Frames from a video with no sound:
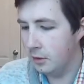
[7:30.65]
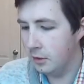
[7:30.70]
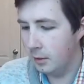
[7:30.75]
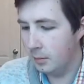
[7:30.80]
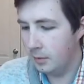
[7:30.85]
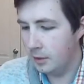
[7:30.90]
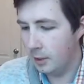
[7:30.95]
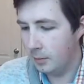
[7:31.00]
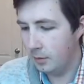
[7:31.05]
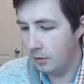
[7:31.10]

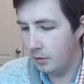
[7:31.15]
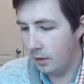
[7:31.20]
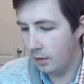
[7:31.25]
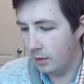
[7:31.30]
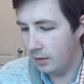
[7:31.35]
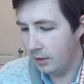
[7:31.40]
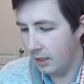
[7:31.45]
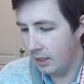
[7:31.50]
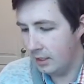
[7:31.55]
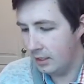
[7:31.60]
sometime
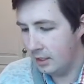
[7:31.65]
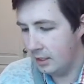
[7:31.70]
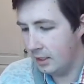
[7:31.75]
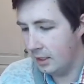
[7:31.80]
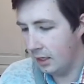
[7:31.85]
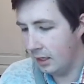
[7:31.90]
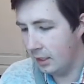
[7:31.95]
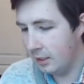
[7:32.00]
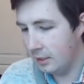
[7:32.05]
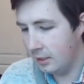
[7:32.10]
around 19
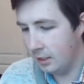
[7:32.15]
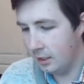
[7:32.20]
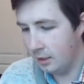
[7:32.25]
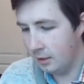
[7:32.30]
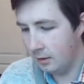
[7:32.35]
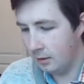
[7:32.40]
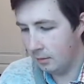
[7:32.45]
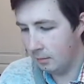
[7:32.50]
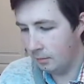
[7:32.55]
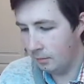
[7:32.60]
to
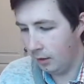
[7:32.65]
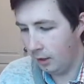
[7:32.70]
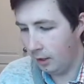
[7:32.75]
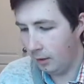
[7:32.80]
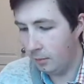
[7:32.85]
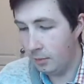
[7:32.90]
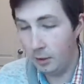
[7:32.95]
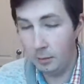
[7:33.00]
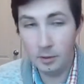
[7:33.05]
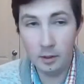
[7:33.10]
18
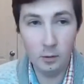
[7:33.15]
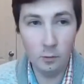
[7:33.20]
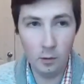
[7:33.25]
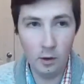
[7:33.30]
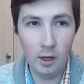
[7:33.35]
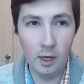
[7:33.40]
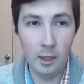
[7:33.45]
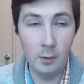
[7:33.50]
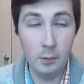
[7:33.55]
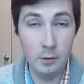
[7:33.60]

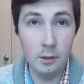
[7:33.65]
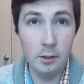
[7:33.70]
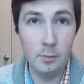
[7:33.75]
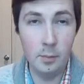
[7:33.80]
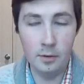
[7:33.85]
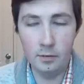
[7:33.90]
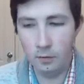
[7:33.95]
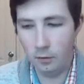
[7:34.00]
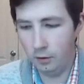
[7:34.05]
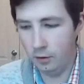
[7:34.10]
BBY, which is
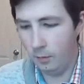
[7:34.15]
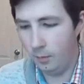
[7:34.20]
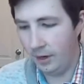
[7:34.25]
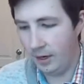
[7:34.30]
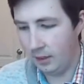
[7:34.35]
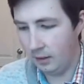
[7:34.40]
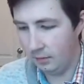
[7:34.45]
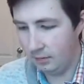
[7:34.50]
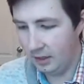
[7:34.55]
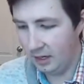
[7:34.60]
before the
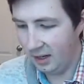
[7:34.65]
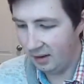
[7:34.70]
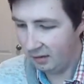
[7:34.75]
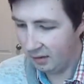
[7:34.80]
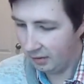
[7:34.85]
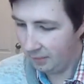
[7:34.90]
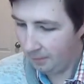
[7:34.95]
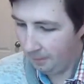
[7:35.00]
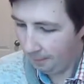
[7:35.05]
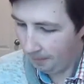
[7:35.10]
Battle of
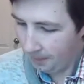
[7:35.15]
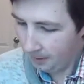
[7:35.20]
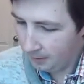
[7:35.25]
Yavin."